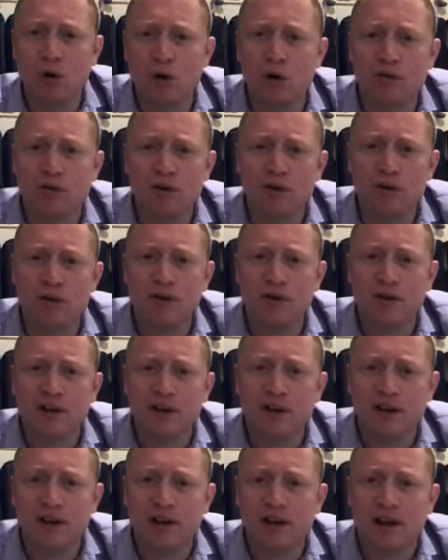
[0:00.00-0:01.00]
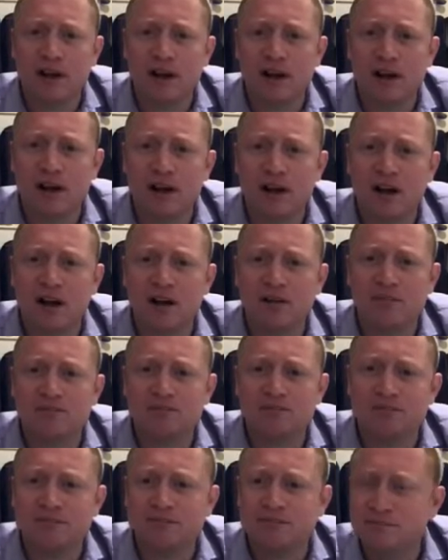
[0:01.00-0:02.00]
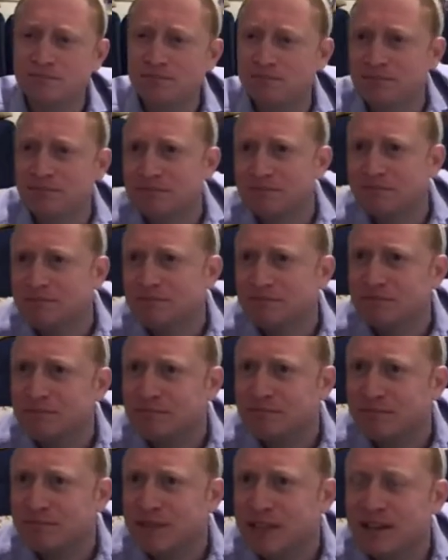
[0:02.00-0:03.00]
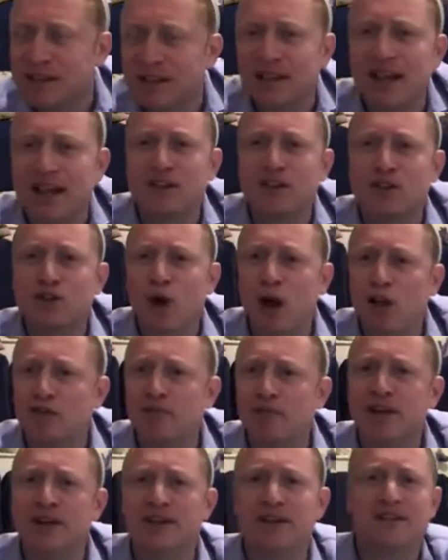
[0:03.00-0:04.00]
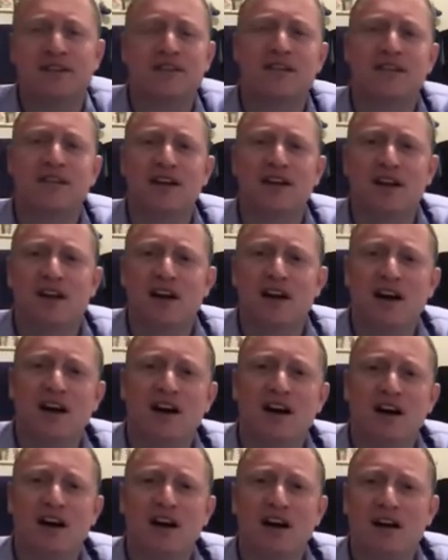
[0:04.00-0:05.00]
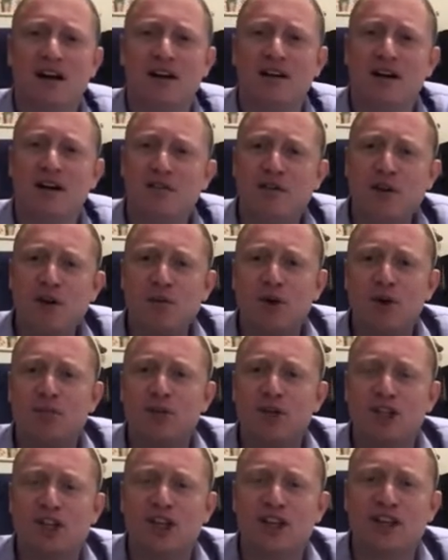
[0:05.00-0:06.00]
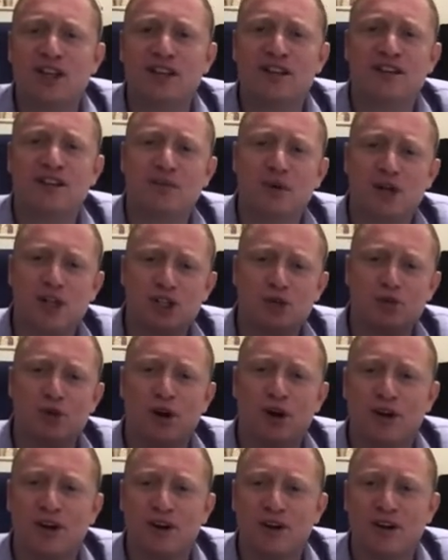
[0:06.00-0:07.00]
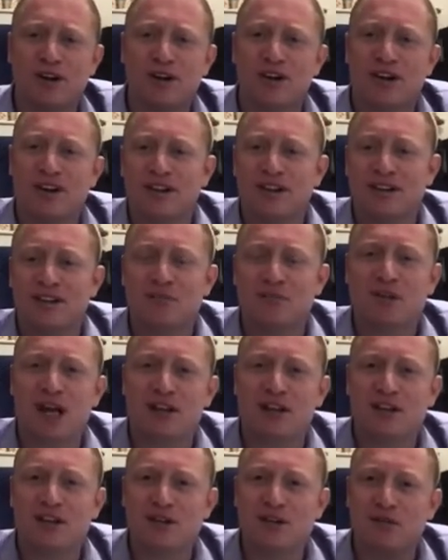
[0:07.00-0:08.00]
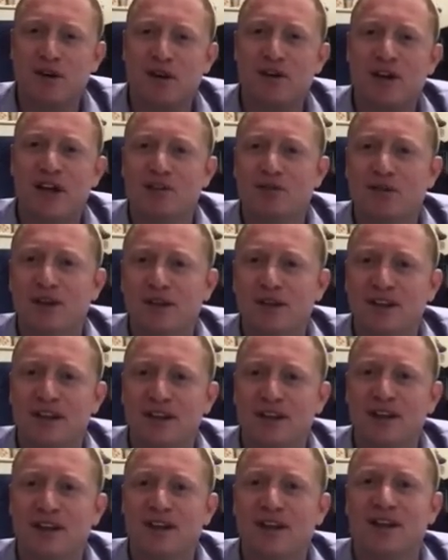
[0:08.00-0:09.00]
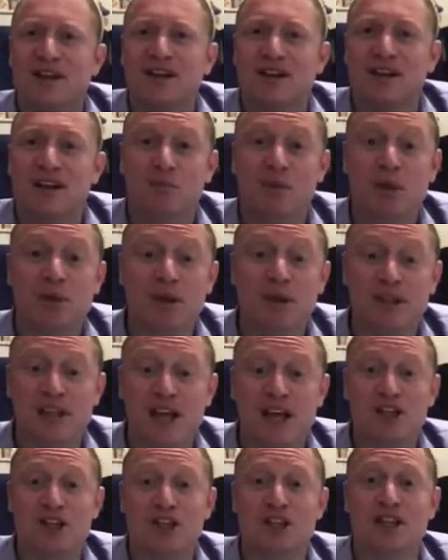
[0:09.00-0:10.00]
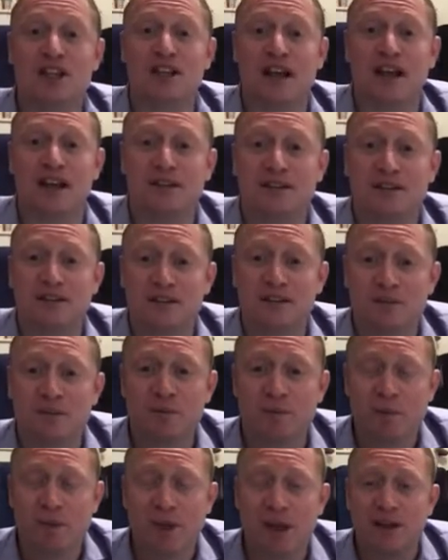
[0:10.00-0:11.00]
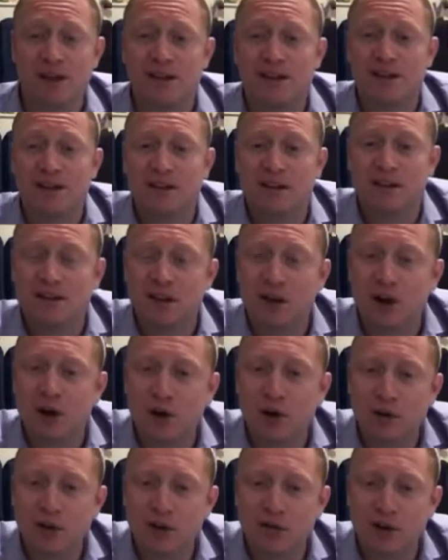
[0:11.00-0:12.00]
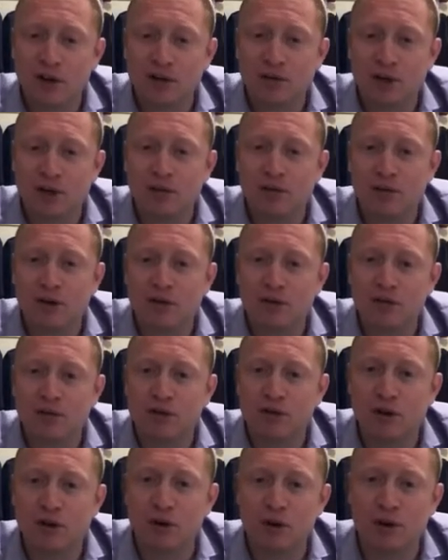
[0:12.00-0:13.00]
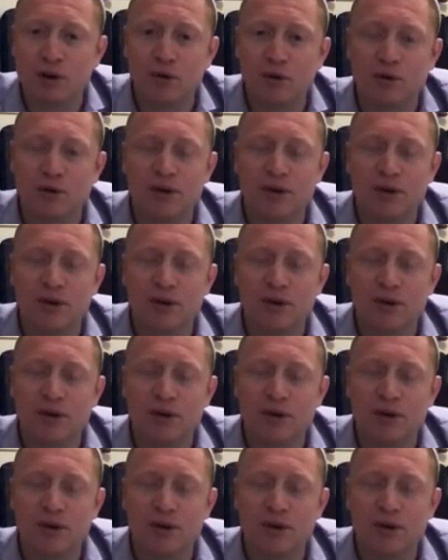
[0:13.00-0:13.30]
a few more machines which were subjected to very interesting implementation attacks. So the first one I'm going to show you is, who knows what is